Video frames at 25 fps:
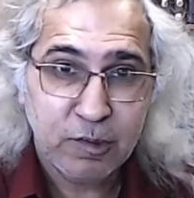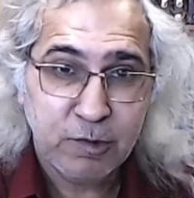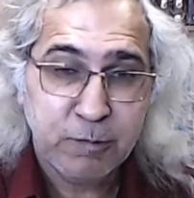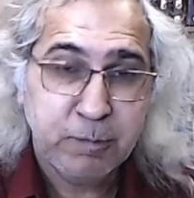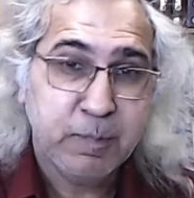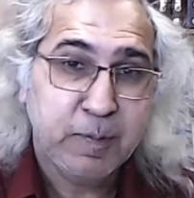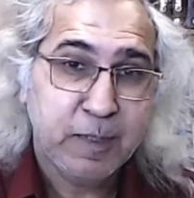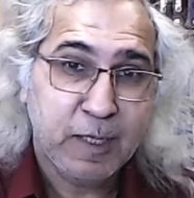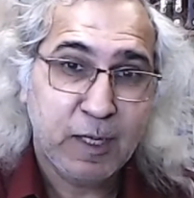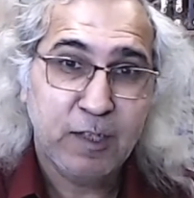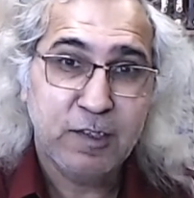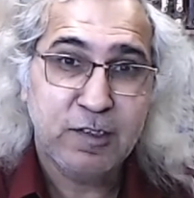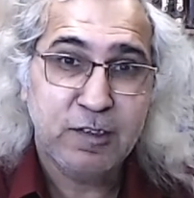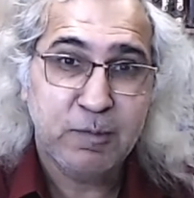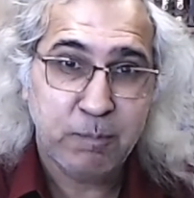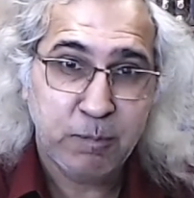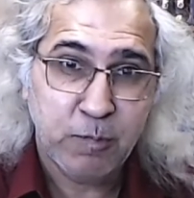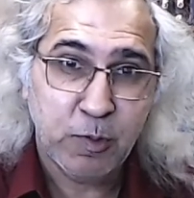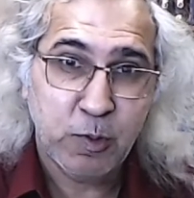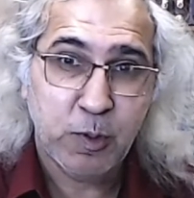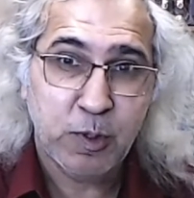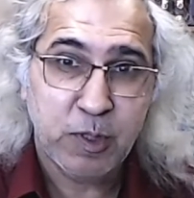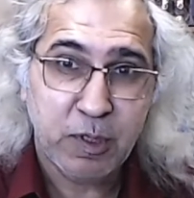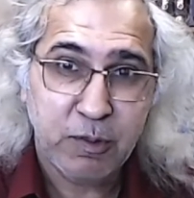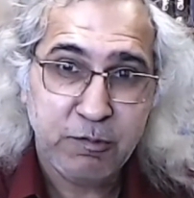because
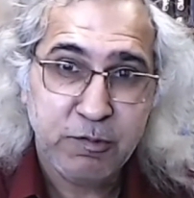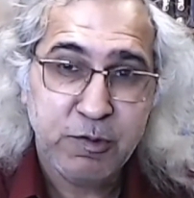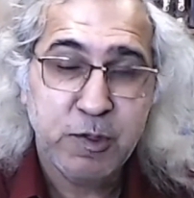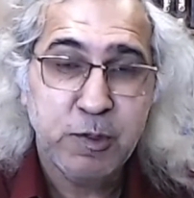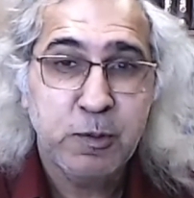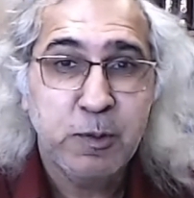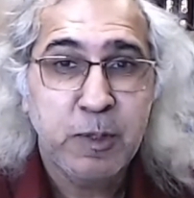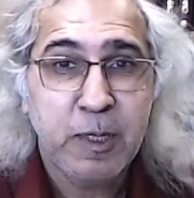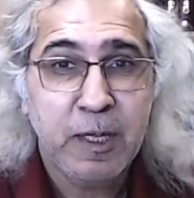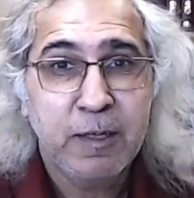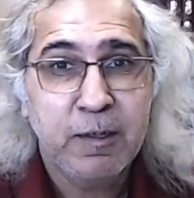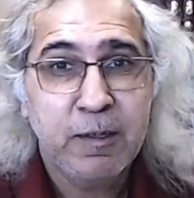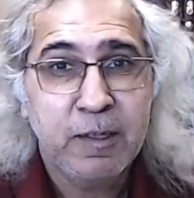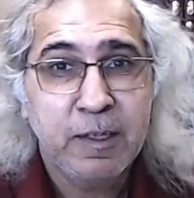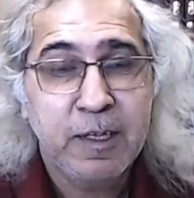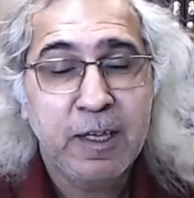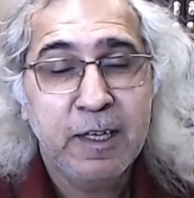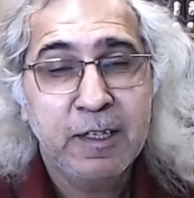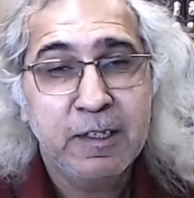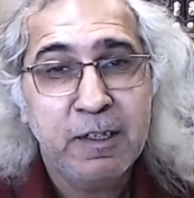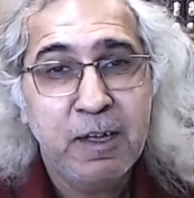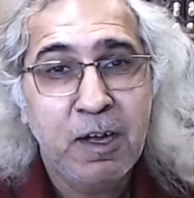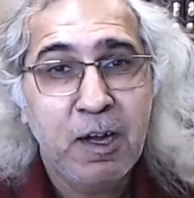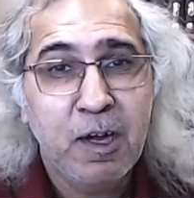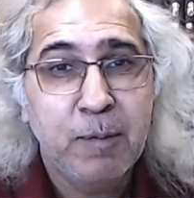more of you can
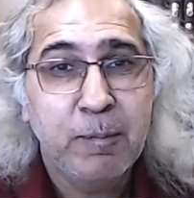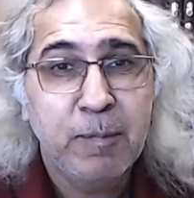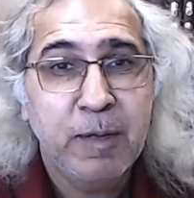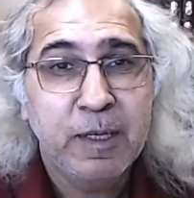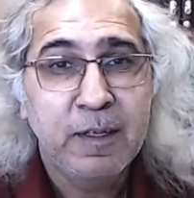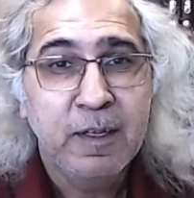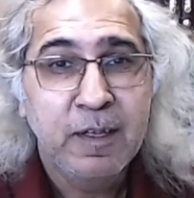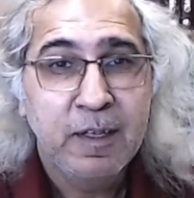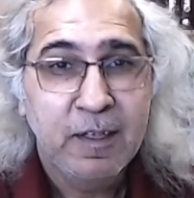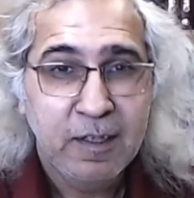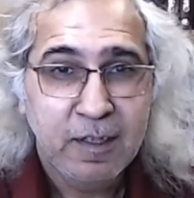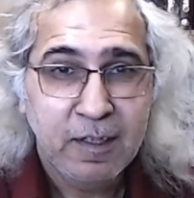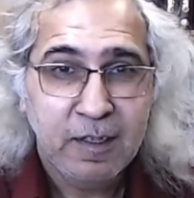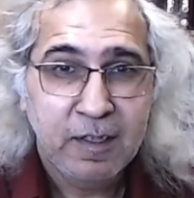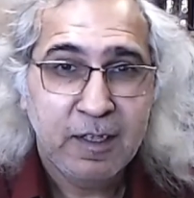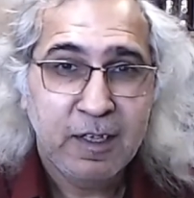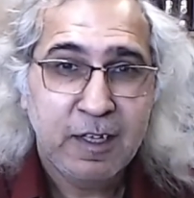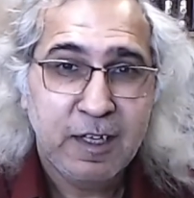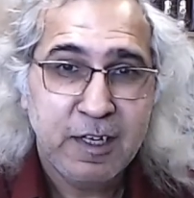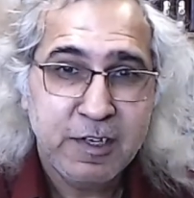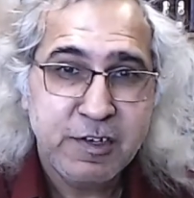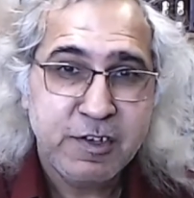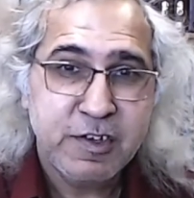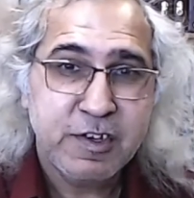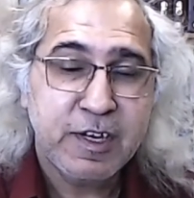come and
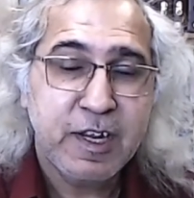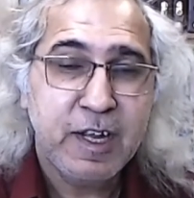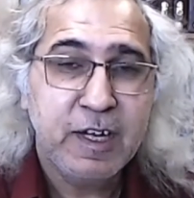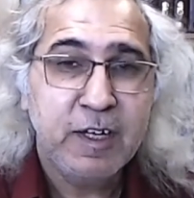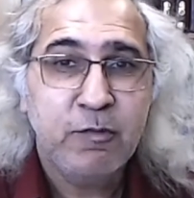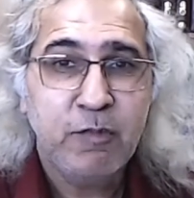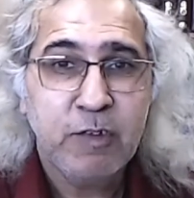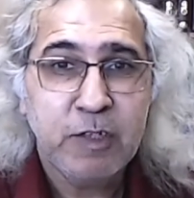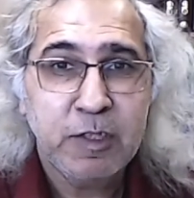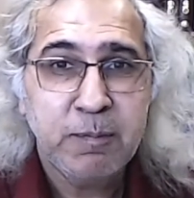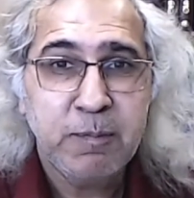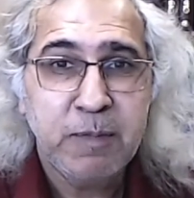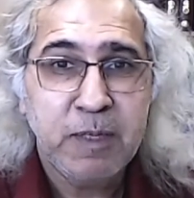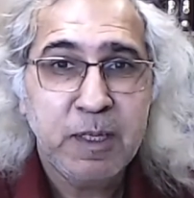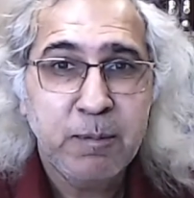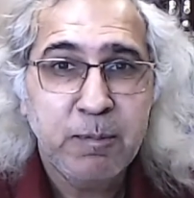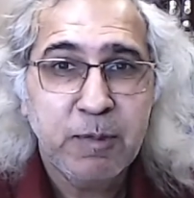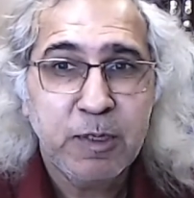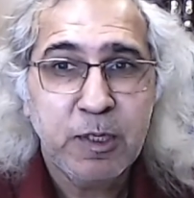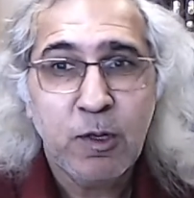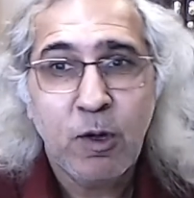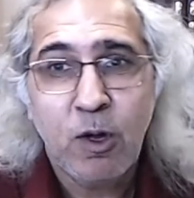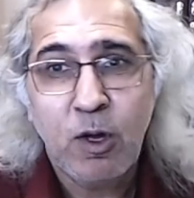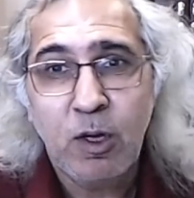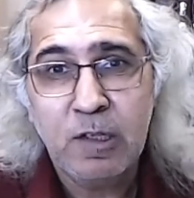interact with me, but
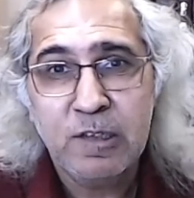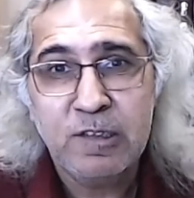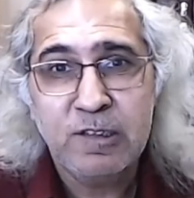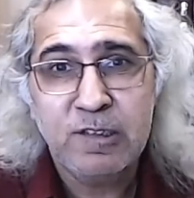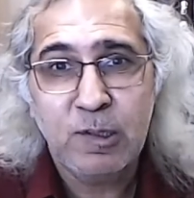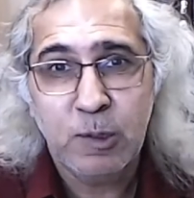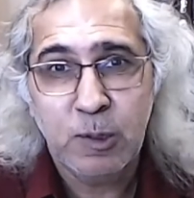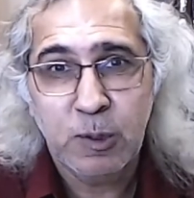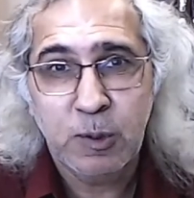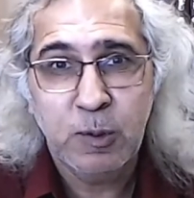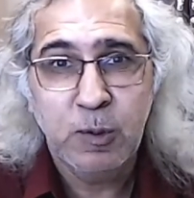also